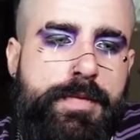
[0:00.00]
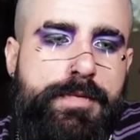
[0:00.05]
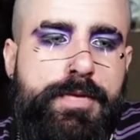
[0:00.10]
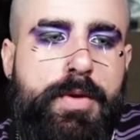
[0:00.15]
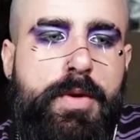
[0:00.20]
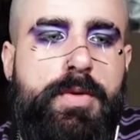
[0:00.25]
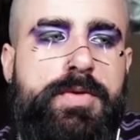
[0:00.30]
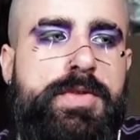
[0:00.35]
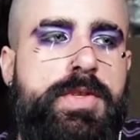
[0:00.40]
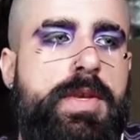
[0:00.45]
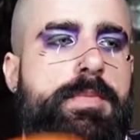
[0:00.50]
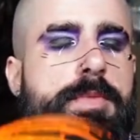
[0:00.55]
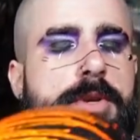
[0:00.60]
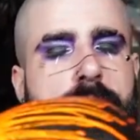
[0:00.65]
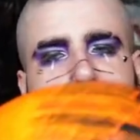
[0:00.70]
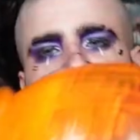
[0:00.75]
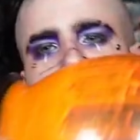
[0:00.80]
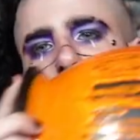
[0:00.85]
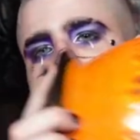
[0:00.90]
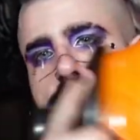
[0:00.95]
Throwing some of
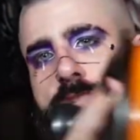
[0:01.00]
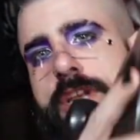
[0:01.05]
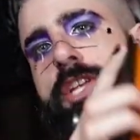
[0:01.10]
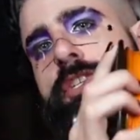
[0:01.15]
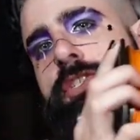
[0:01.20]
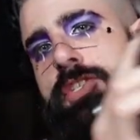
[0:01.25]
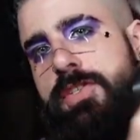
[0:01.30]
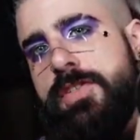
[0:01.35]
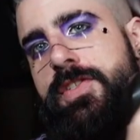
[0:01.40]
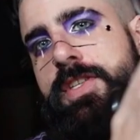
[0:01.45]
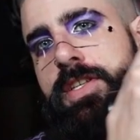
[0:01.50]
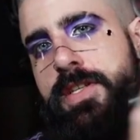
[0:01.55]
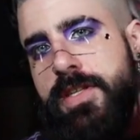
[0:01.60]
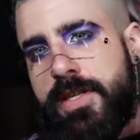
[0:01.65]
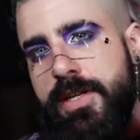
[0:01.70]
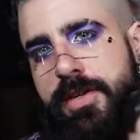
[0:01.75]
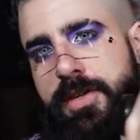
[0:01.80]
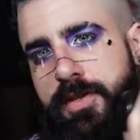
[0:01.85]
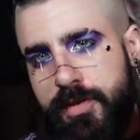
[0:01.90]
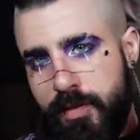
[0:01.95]
your suggestions in
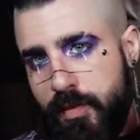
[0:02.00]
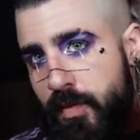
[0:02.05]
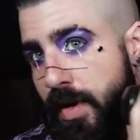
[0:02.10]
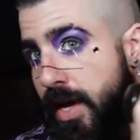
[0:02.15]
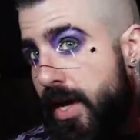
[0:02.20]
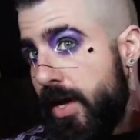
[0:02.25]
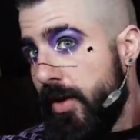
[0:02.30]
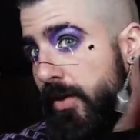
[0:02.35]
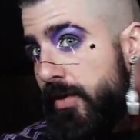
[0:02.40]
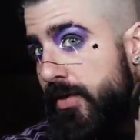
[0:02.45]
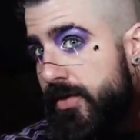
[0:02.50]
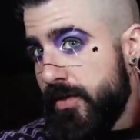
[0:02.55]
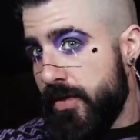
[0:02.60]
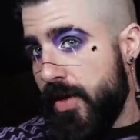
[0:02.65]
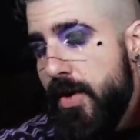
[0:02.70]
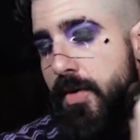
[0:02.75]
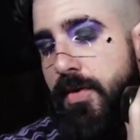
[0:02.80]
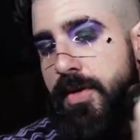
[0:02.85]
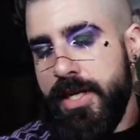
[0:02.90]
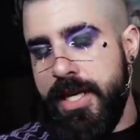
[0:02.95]
here as well,
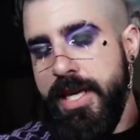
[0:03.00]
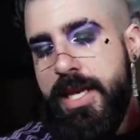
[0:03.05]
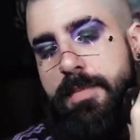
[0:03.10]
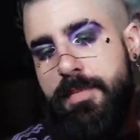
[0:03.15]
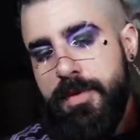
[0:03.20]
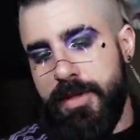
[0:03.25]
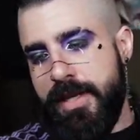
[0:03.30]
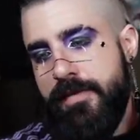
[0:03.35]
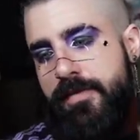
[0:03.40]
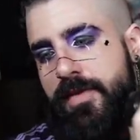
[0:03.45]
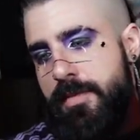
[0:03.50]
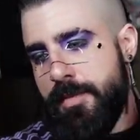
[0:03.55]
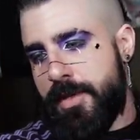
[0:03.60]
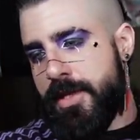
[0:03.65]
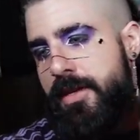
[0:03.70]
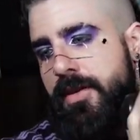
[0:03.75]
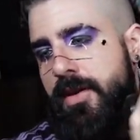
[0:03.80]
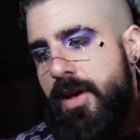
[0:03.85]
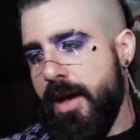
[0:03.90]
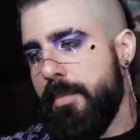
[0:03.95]
so keep leaving them in
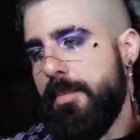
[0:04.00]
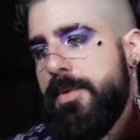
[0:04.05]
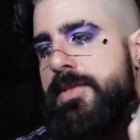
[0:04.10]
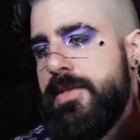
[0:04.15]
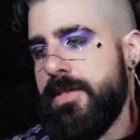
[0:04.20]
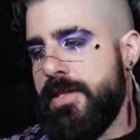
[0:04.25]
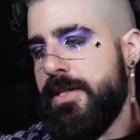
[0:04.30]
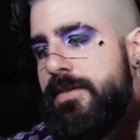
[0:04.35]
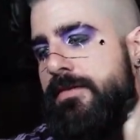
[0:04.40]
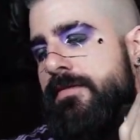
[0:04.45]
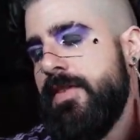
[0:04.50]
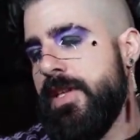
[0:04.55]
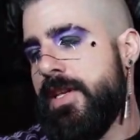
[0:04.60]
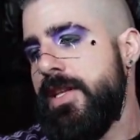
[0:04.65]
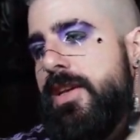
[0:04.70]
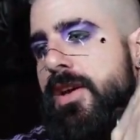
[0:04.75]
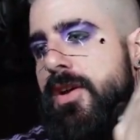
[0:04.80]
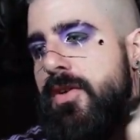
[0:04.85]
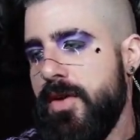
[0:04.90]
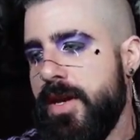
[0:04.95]
the comments of this
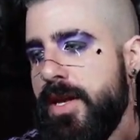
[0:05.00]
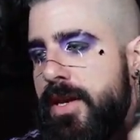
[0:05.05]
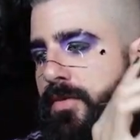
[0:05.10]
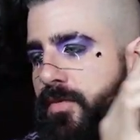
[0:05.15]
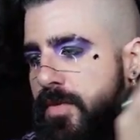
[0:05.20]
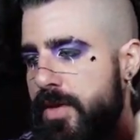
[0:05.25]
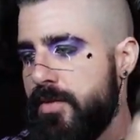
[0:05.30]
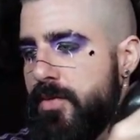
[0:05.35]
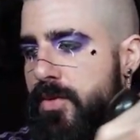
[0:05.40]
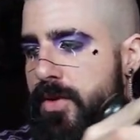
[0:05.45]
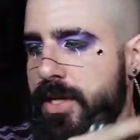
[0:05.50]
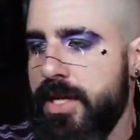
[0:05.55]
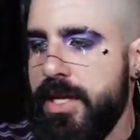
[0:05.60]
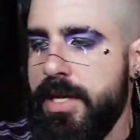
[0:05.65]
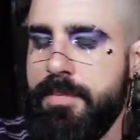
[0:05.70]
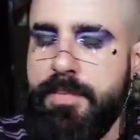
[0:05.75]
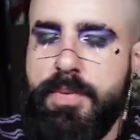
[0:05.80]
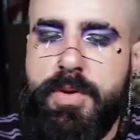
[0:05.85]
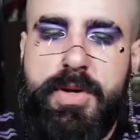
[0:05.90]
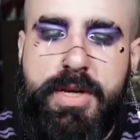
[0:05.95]
video, and we will
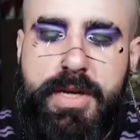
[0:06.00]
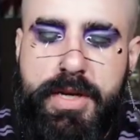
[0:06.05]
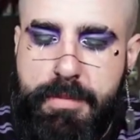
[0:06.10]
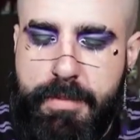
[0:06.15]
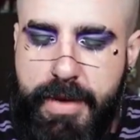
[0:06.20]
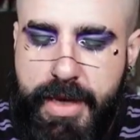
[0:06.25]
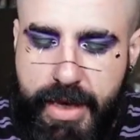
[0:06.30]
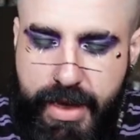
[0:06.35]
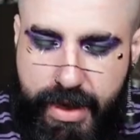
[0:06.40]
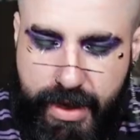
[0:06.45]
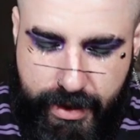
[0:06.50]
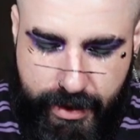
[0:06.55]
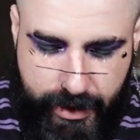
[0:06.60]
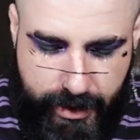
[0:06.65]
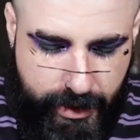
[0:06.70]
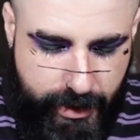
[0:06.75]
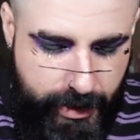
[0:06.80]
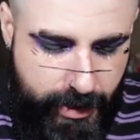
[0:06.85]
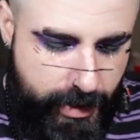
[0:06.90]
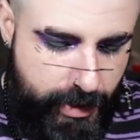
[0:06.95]
keep putting them
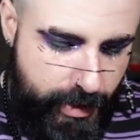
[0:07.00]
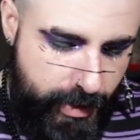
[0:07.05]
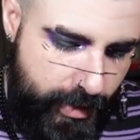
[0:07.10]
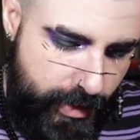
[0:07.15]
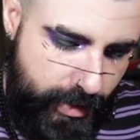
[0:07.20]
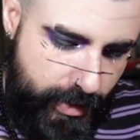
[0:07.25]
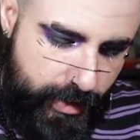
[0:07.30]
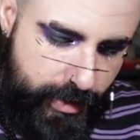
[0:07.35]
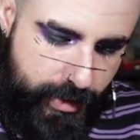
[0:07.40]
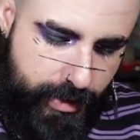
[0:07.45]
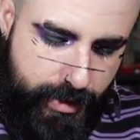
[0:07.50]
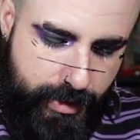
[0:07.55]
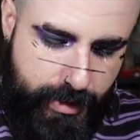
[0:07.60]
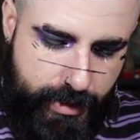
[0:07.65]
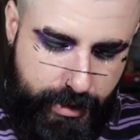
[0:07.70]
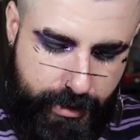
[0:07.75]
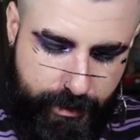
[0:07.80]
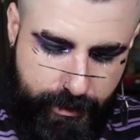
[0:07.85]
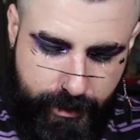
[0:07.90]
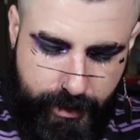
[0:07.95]
in.
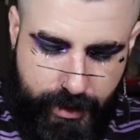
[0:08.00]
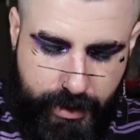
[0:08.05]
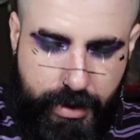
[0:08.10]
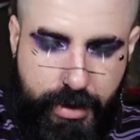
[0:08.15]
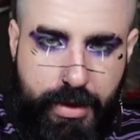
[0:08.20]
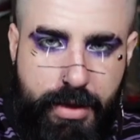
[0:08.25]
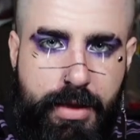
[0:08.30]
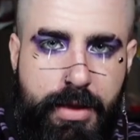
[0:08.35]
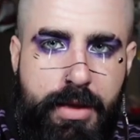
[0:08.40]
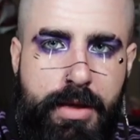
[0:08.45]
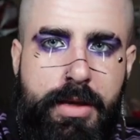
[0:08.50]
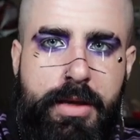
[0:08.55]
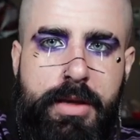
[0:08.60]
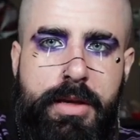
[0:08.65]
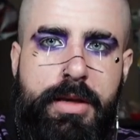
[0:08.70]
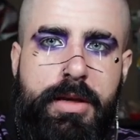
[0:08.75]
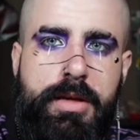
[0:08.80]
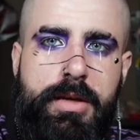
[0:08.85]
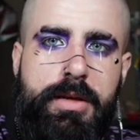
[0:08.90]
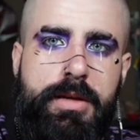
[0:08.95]
Um,
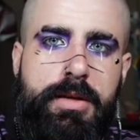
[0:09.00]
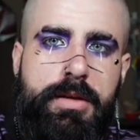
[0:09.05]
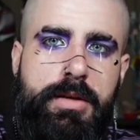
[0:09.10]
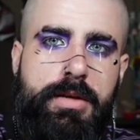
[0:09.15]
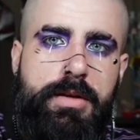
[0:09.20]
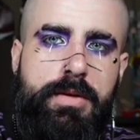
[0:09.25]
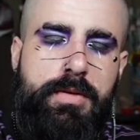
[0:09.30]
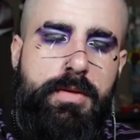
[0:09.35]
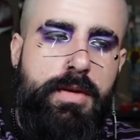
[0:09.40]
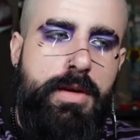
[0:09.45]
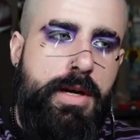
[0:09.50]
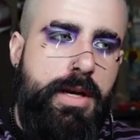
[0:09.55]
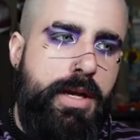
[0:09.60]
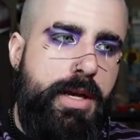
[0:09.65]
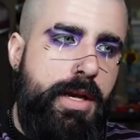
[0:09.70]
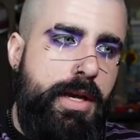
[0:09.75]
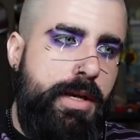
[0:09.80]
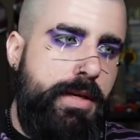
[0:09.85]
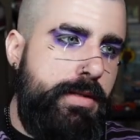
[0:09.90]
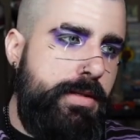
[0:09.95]
all
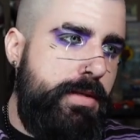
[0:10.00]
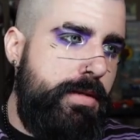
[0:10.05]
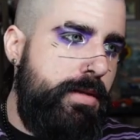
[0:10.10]
right.